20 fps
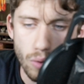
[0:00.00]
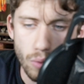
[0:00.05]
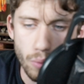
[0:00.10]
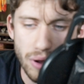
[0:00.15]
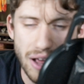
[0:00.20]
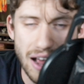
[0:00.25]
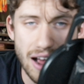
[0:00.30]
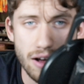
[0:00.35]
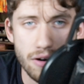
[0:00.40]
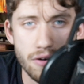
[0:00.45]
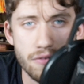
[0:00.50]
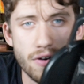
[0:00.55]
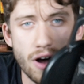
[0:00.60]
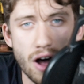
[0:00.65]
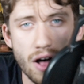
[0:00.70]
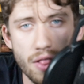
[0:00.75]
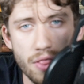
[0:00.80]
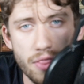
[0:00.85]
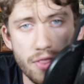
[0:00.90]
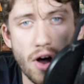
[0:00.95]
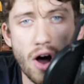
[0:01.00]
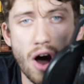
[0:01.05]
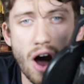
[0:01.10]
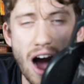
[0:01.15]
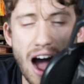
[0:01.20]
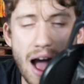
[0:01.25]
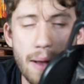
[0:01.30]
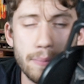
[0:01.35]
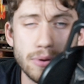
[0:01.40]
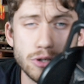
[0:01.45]
We have the
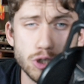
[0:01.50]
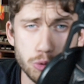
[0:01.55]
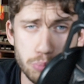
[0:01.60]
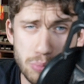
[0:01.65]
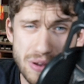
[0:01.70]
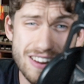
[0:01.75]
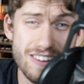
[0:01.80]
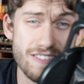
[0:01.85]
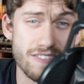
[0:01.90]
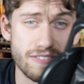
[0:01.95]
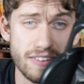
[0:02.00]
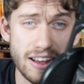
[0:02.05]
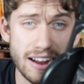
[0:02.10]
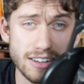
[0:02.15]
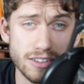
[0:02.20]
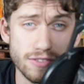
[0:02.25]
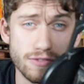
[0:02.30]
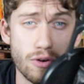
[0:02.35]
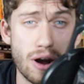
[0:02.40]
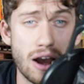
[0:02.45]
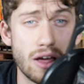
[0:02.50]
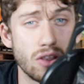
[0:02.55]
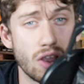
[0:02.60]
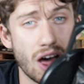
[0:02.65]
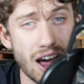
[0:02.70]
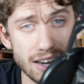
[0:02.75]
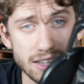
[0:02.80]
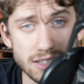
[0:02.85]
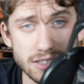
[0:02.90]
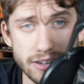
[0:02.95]
hyper speed effect for our
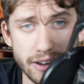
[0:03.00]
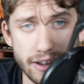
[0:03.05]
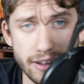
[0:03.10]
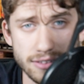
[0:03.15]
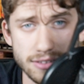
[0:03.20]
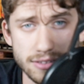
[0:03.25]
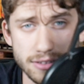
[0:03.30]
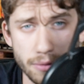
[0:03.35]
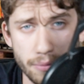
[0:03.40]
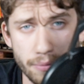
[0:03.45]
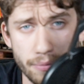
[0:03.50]
lightning stance.